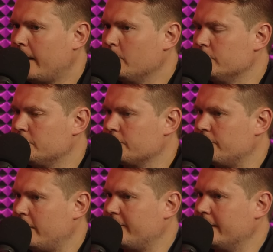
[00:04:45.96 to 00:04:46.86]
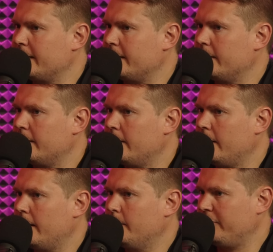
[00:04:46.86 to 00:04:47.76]
it was just, I think,
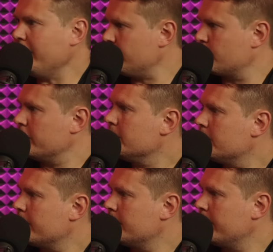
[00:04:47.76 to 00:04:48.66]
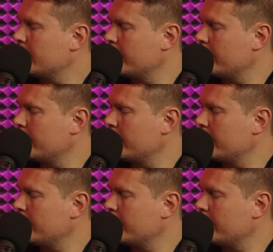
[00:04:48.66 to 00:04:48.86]
it was history being made.